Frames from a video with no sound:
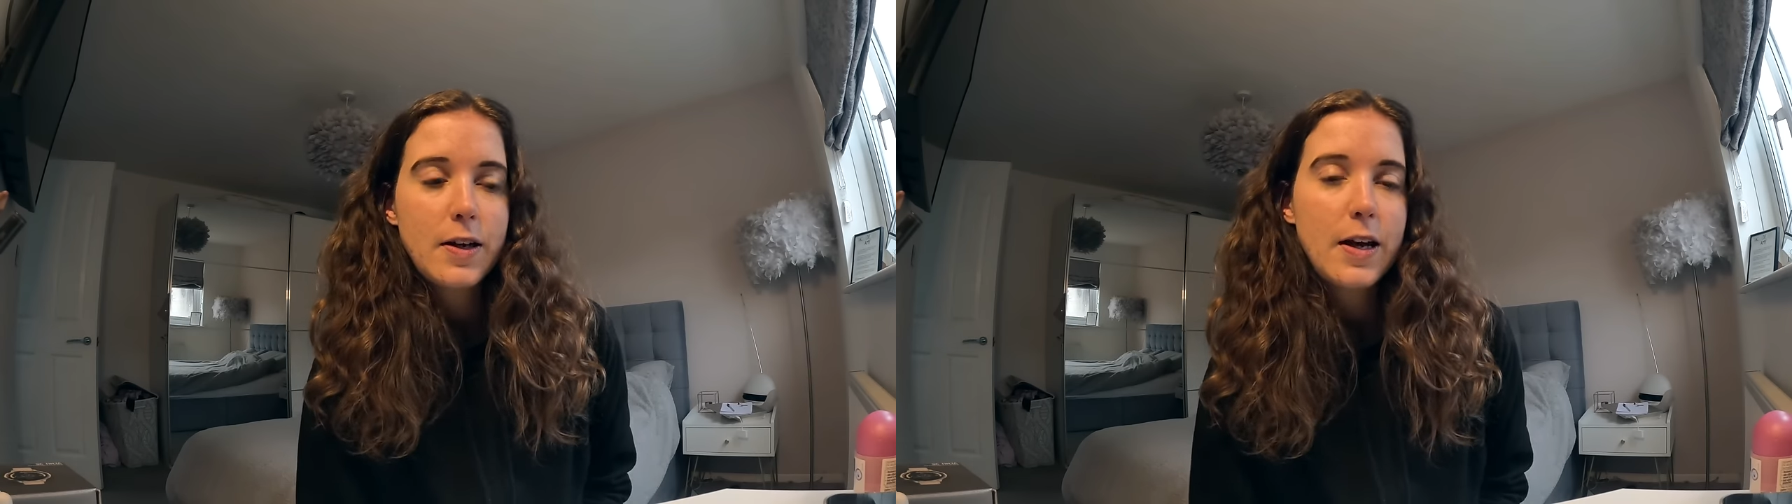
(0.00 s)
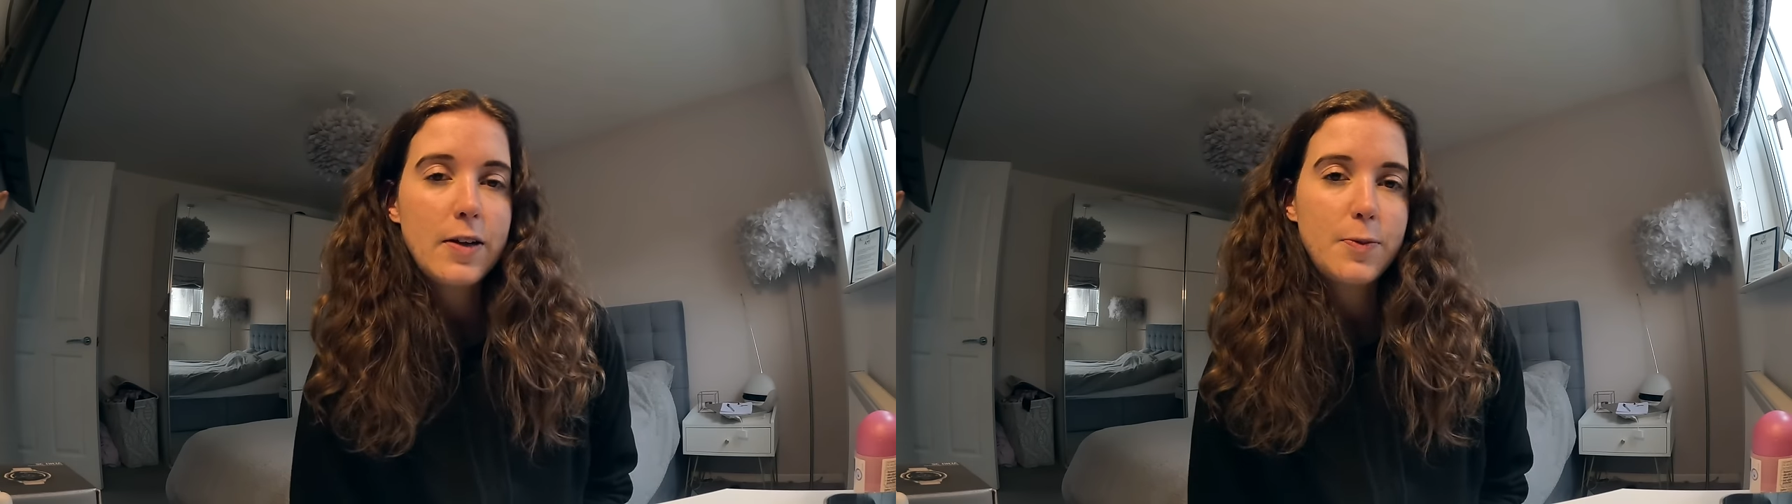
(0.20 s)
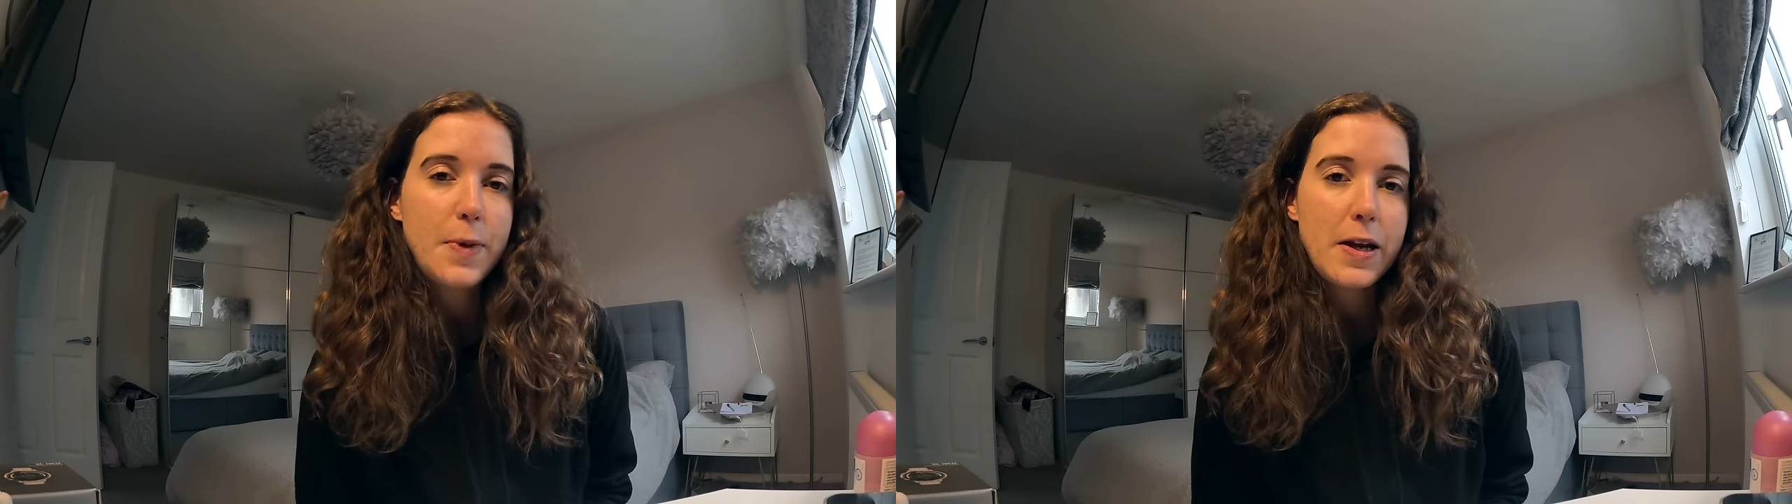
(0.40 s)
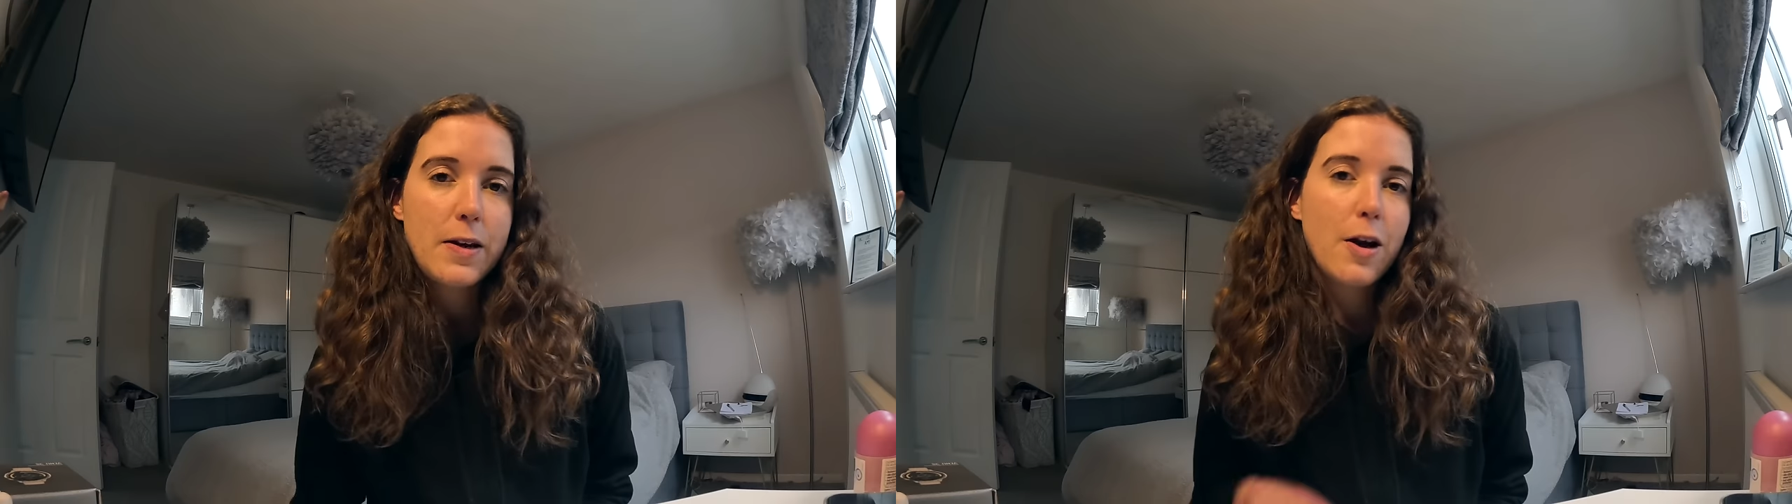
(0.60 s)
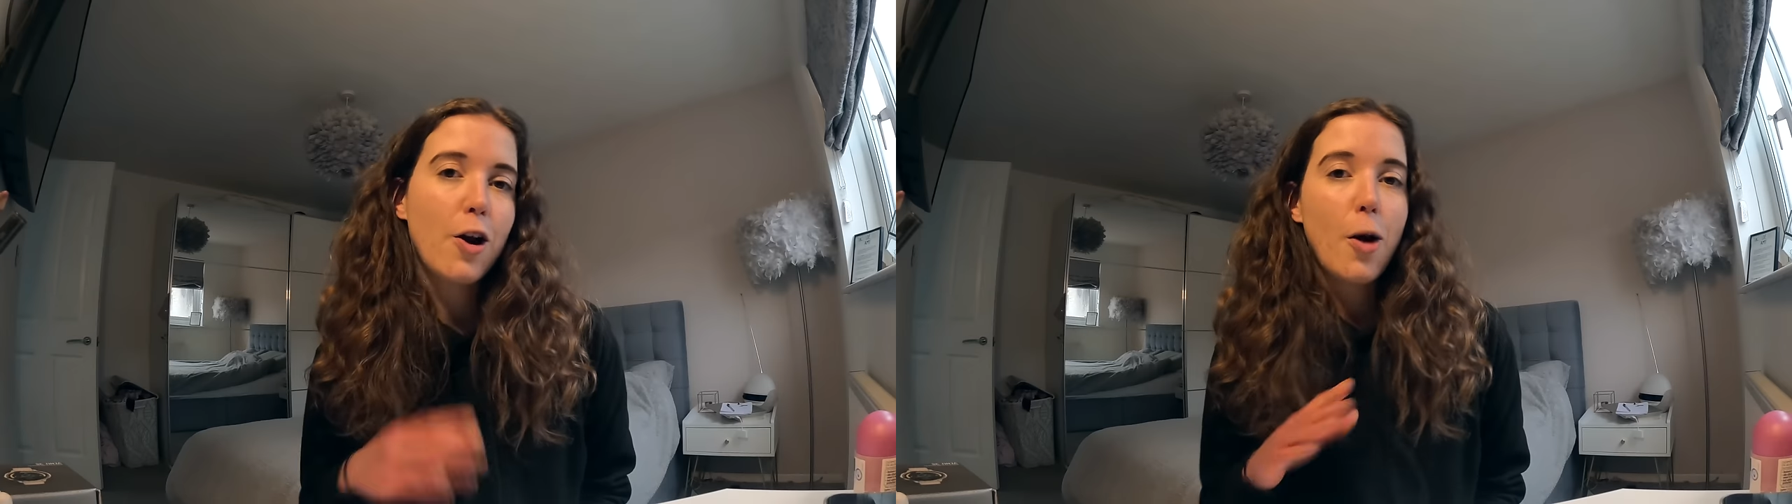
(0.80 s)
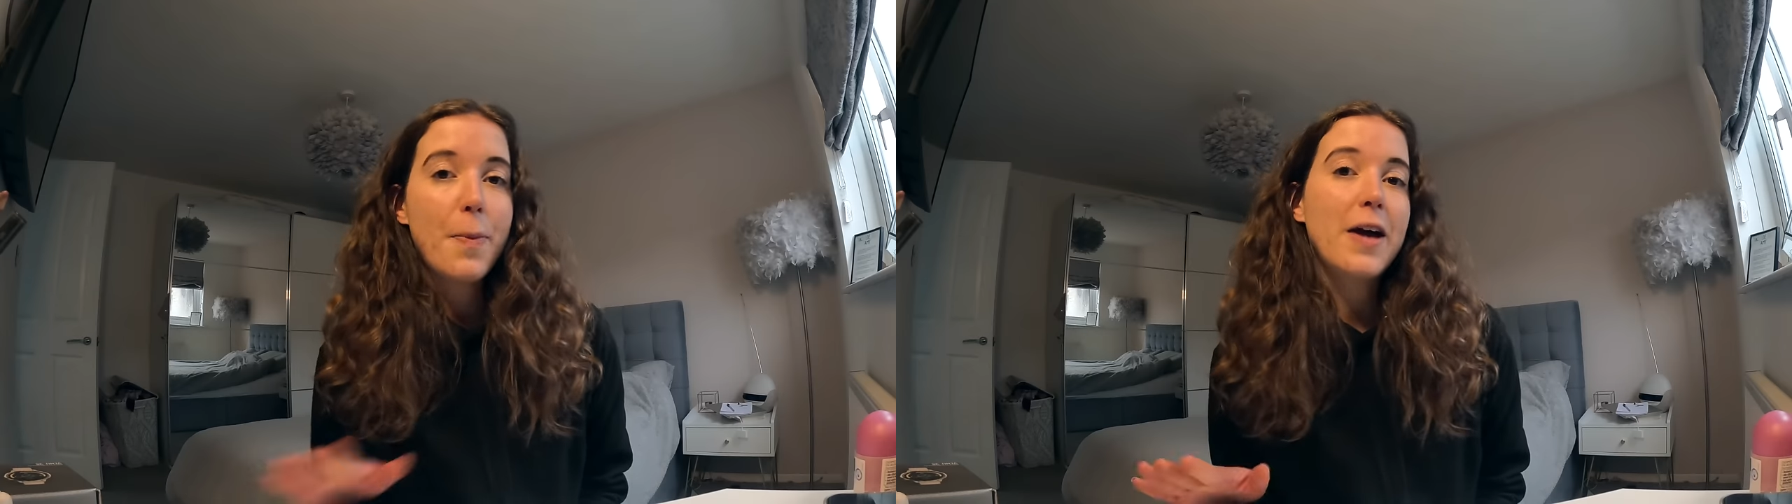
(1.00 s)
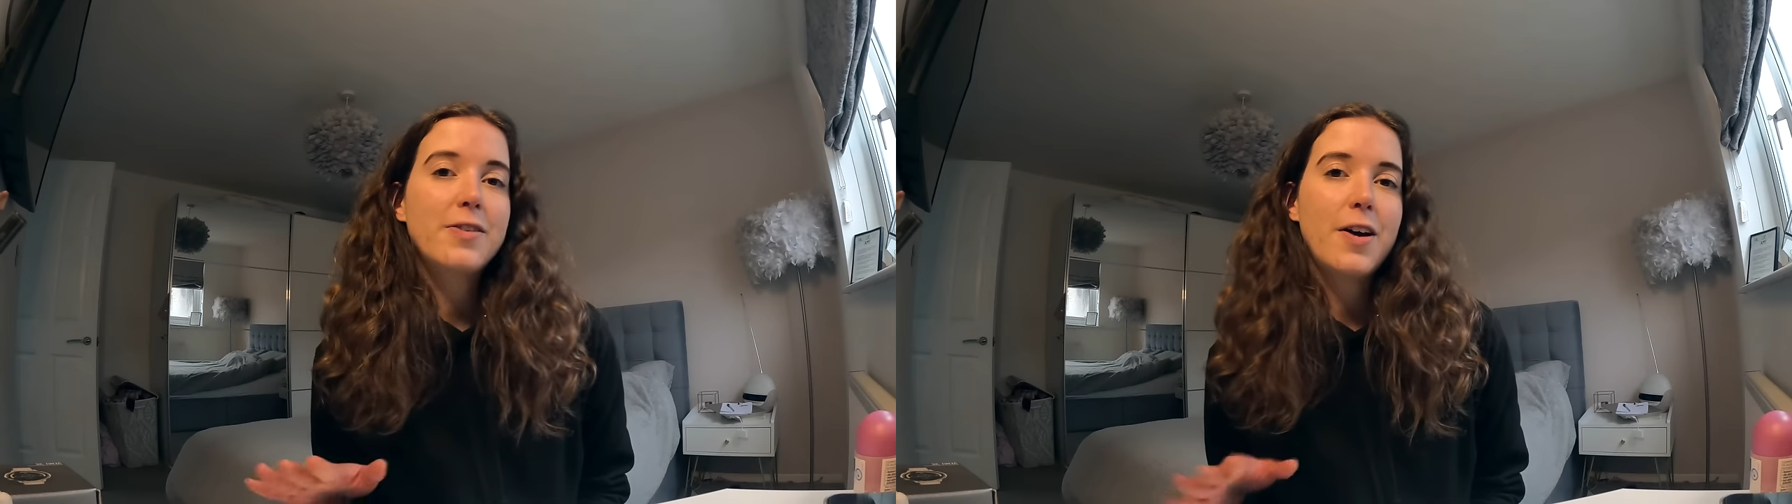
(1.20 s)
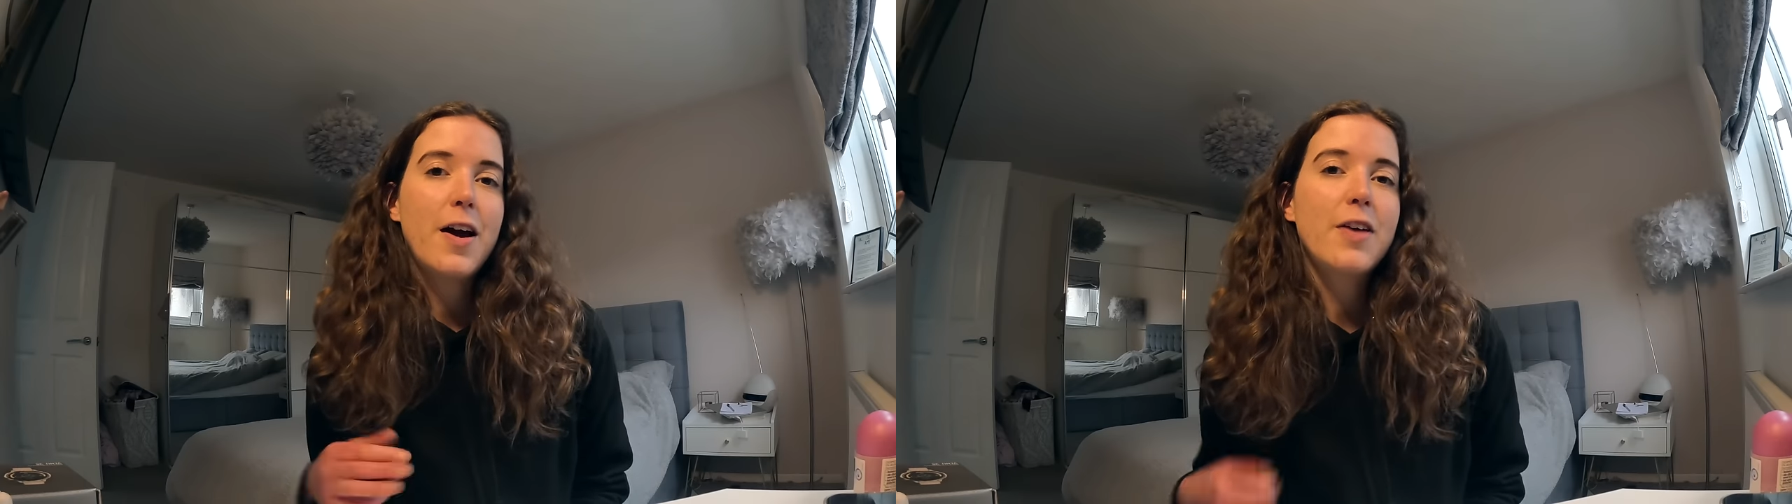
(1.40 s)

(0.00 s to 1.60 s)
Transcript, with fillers: it's been a lot better.